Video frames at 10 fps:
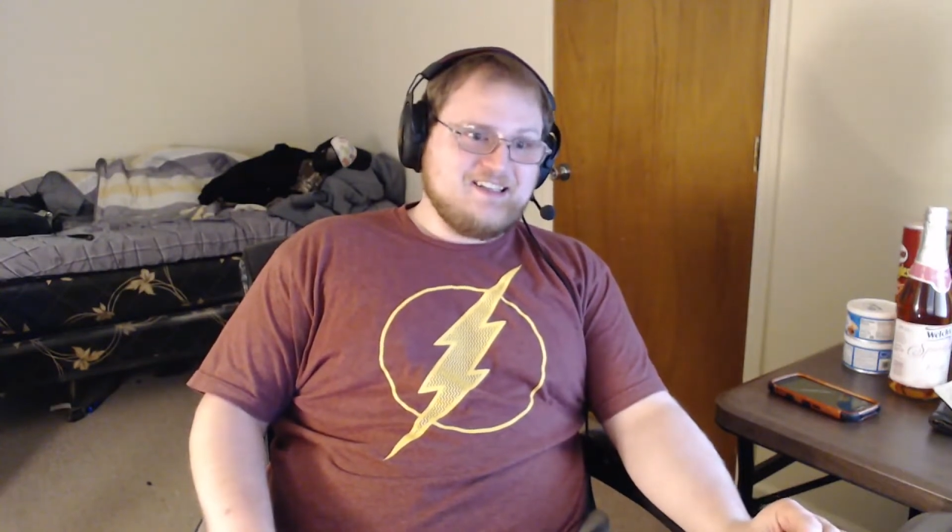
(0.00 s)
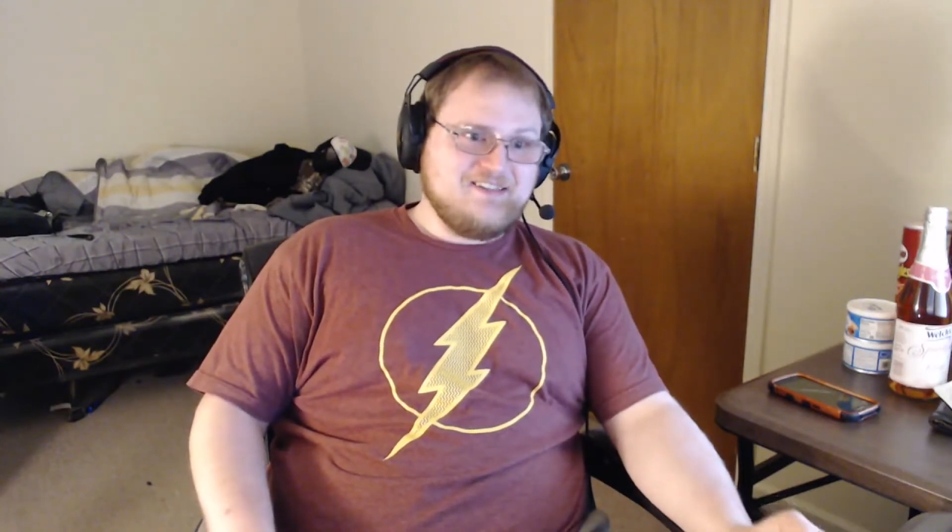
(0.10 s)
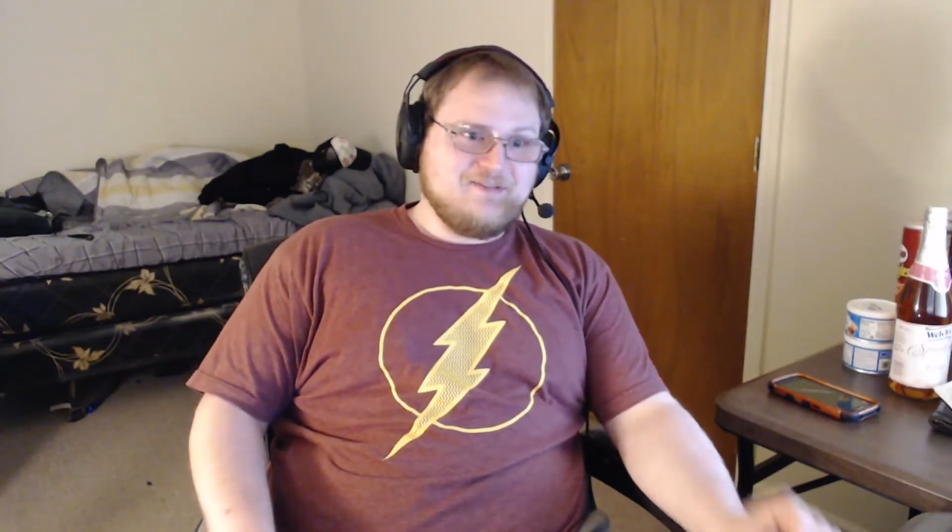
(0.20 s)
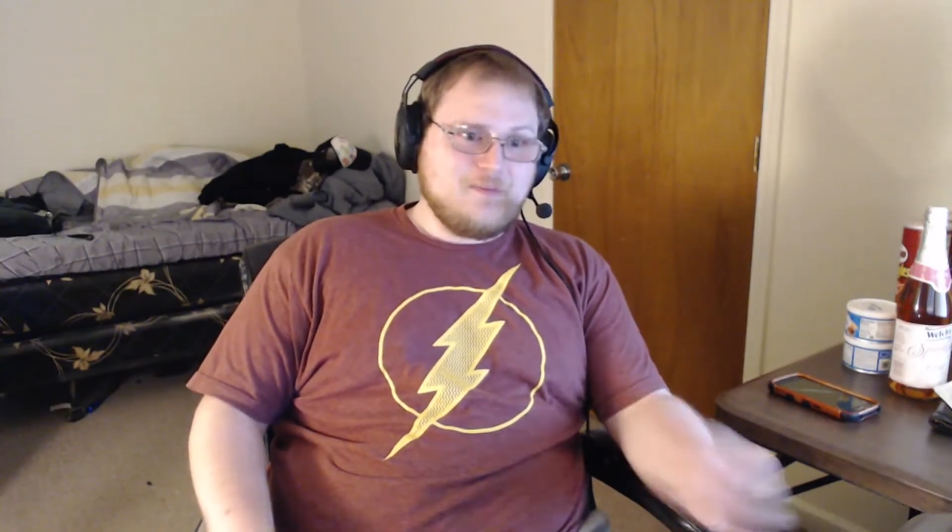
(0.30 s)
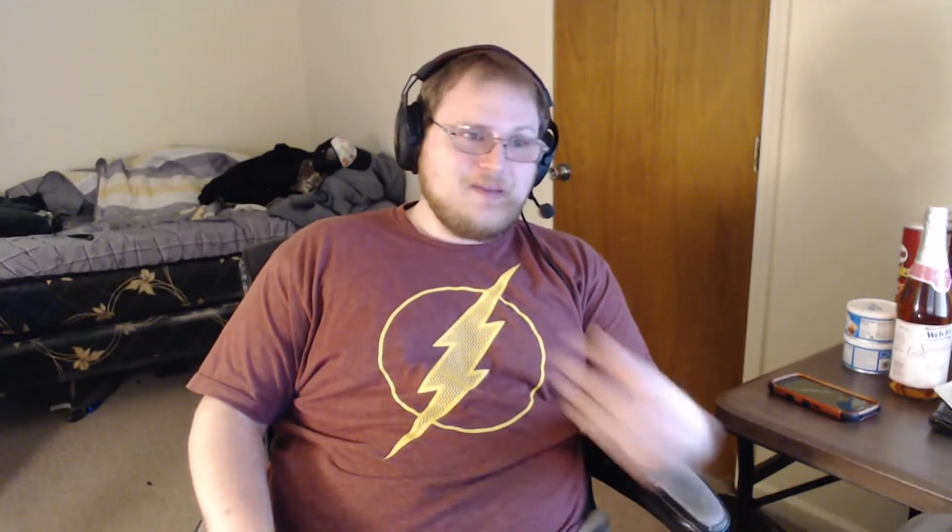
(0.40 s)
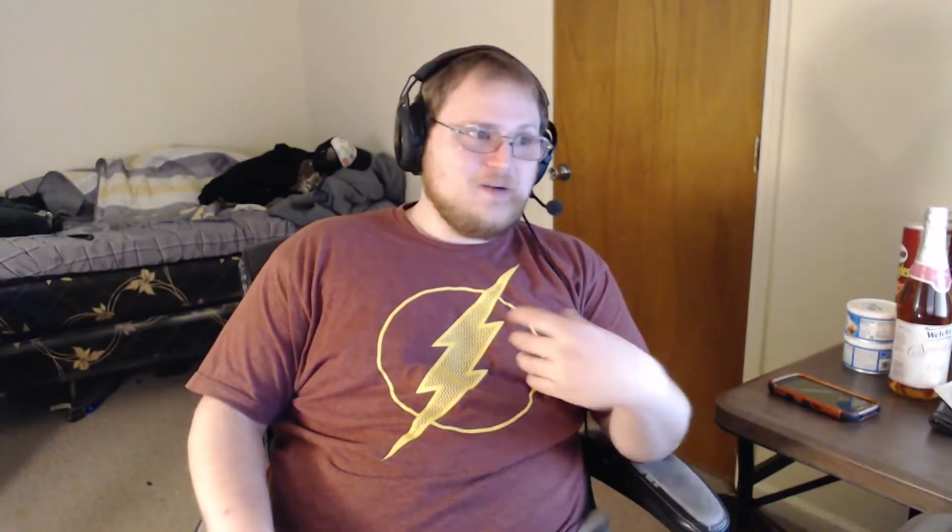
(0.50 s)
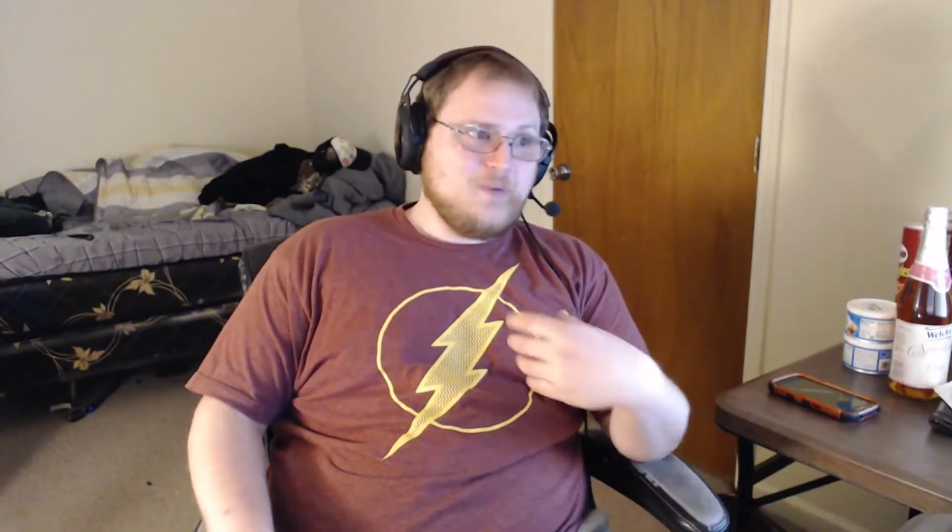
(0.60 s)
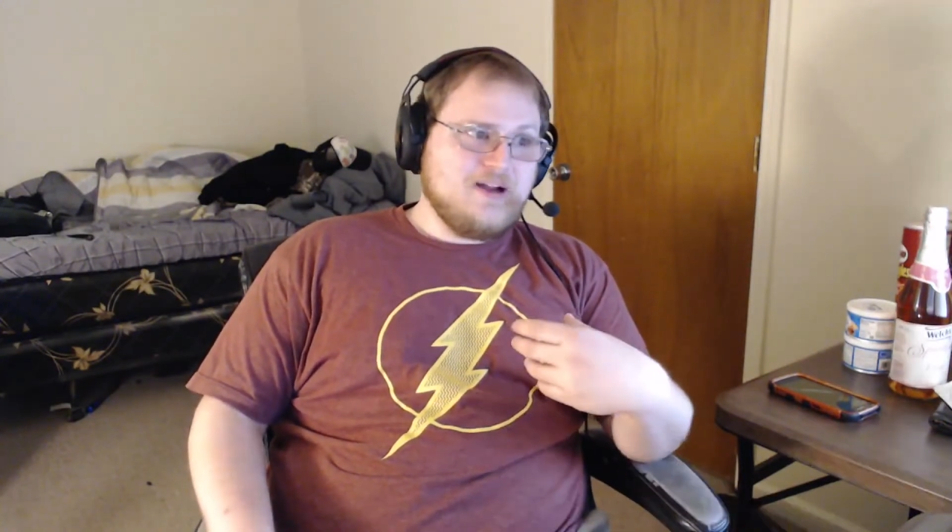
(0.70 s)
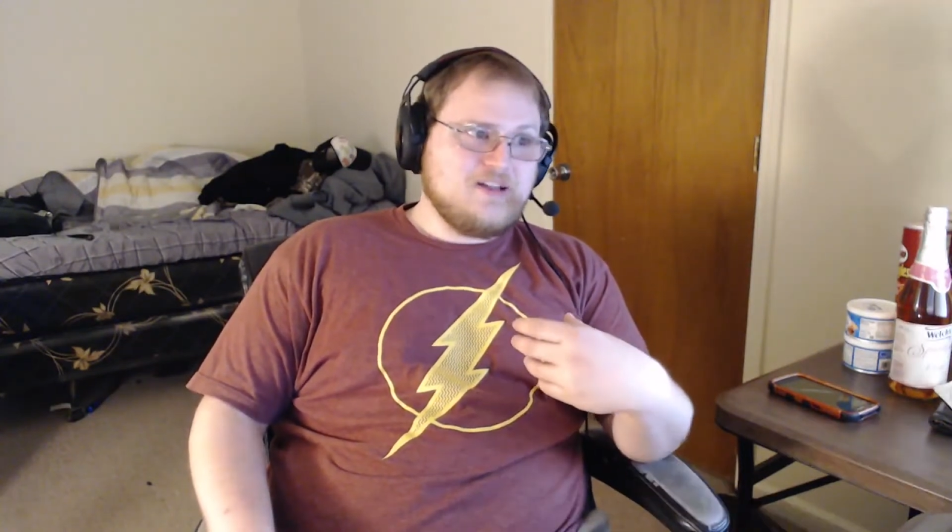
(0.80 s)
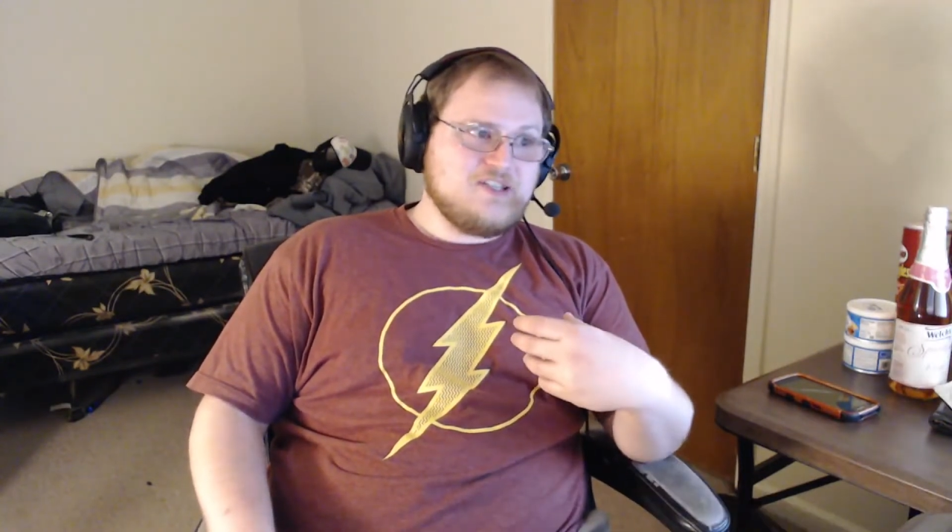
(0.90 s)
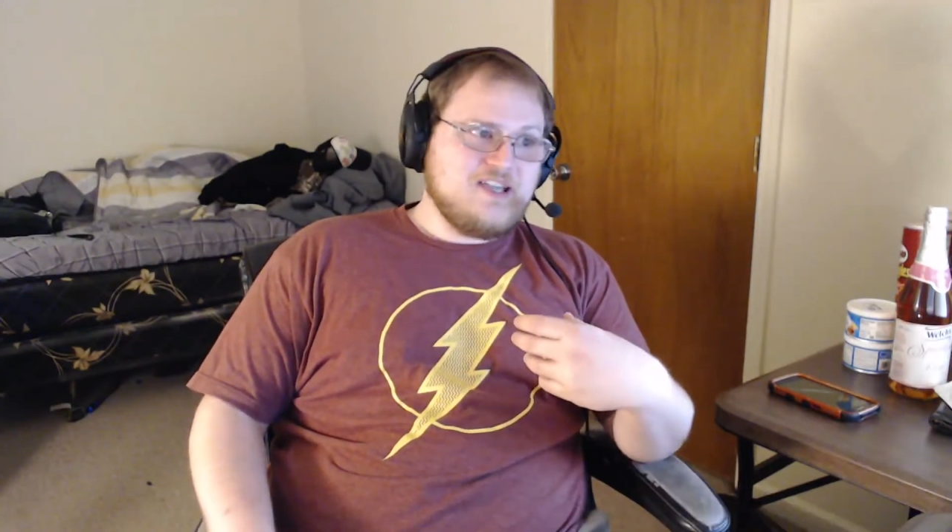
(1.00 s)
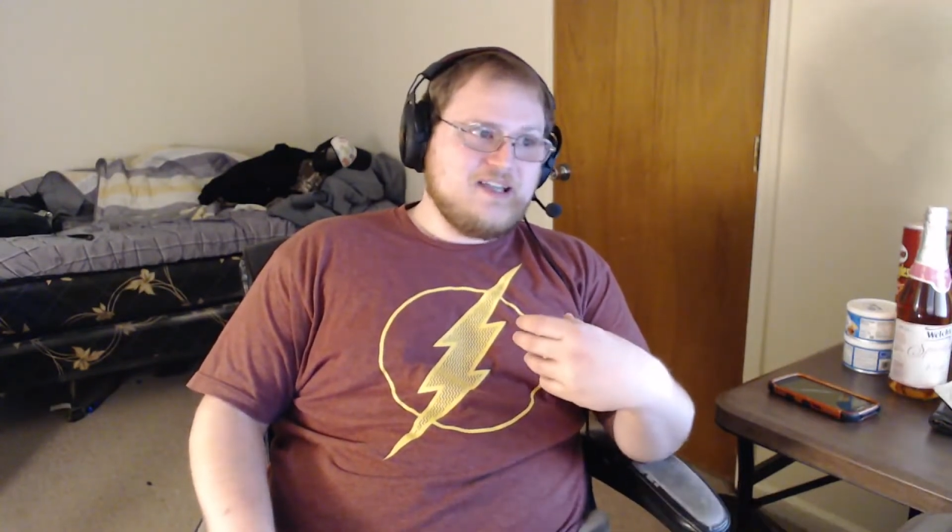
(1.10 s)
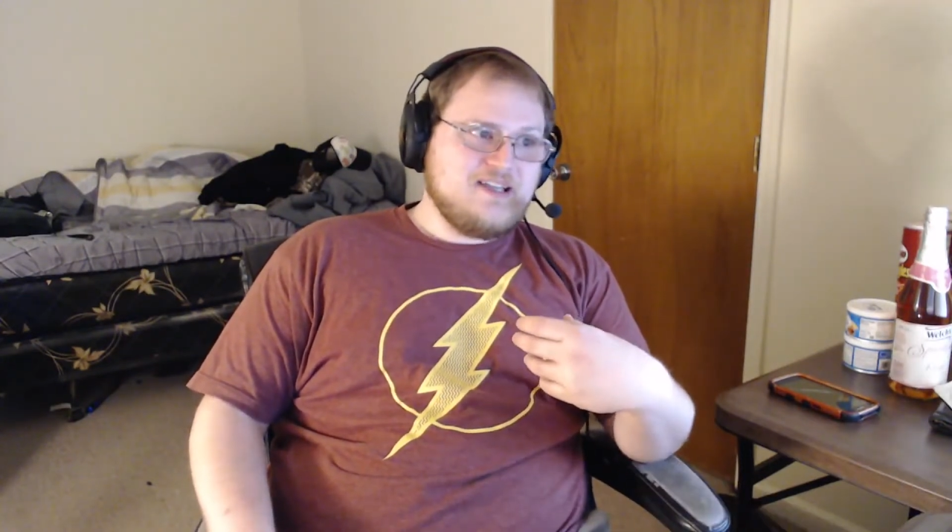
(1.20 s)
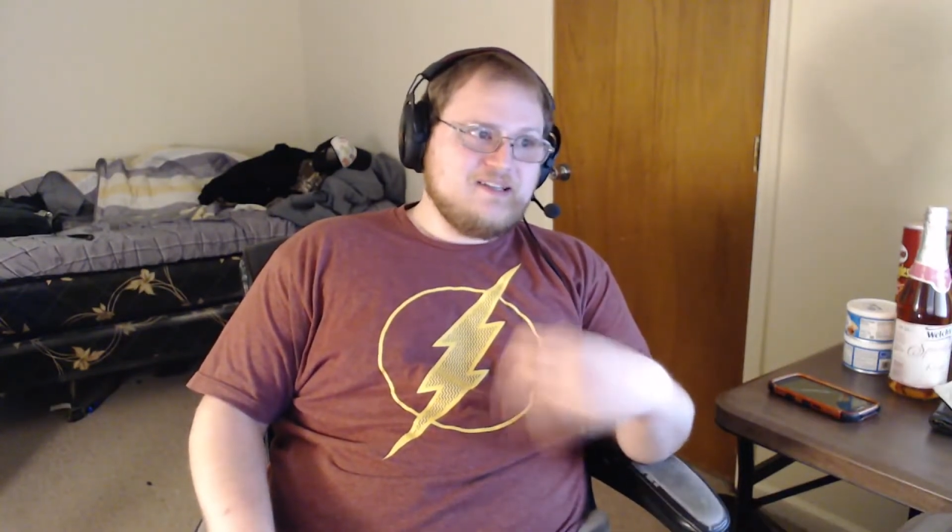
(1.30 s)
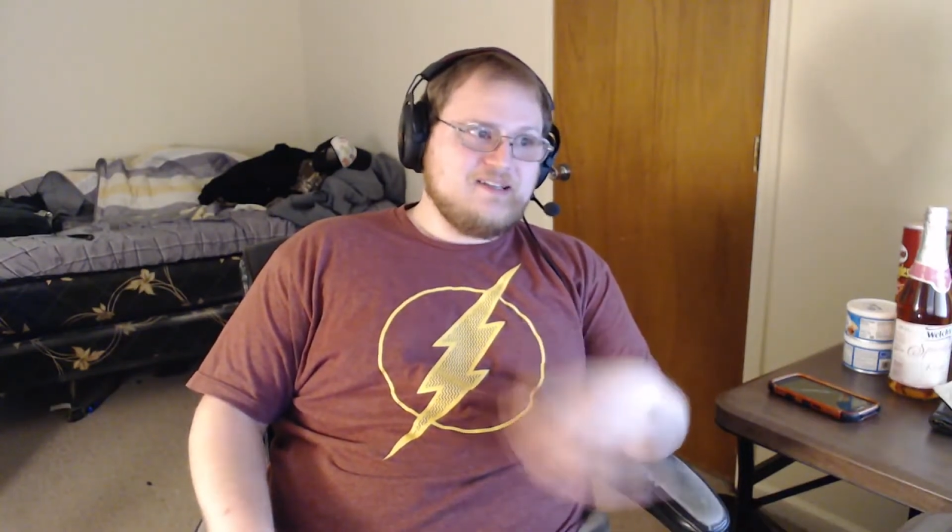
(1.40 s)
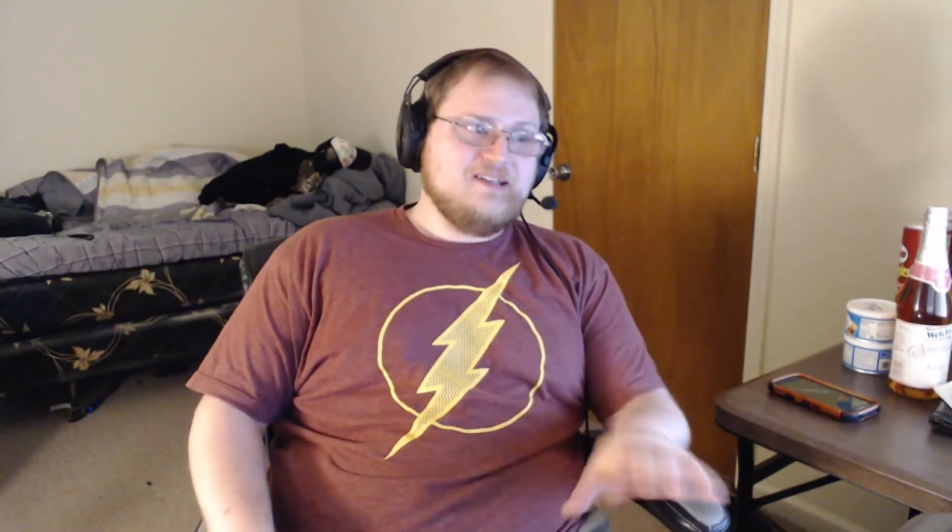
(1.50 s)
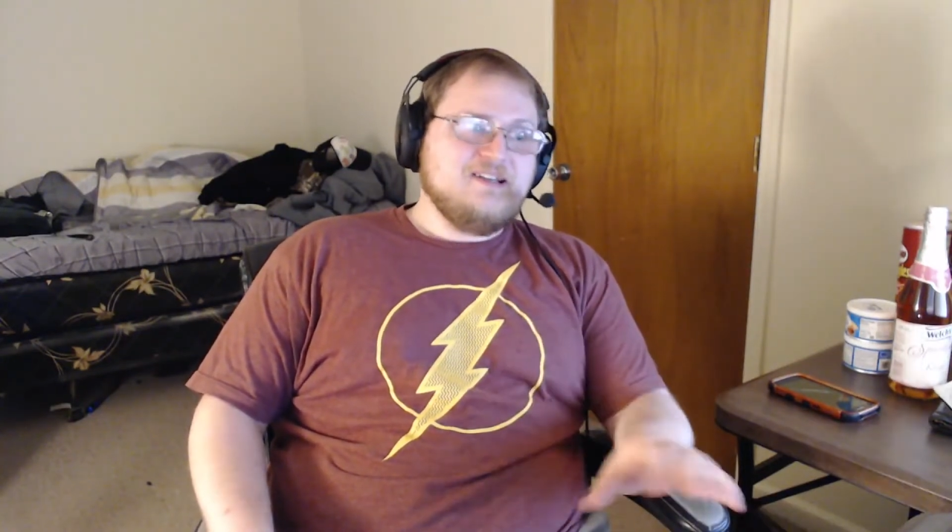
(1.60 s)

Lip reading: and for me to wear a jacket,